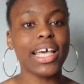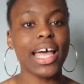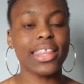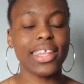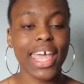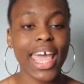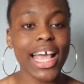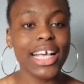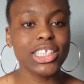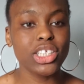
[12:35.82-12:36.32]

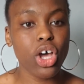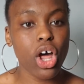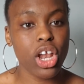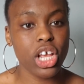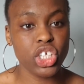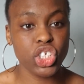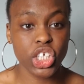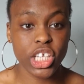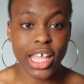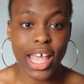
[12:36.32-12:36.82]
King's
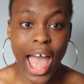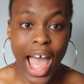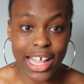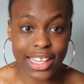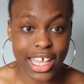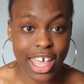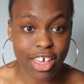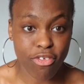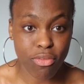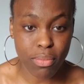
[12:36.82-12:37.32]
College
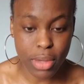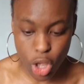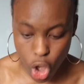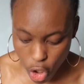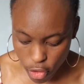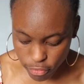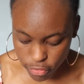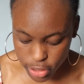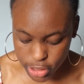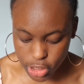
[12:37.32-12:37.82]
had given me
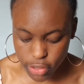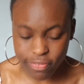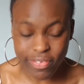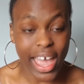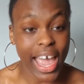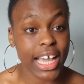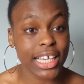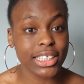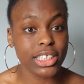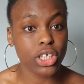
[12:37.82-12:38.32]
offers of
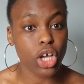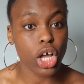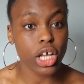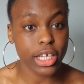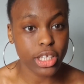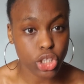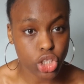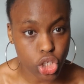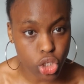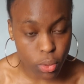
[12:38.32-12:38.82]
A star
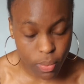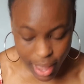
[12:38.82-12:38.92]
and 2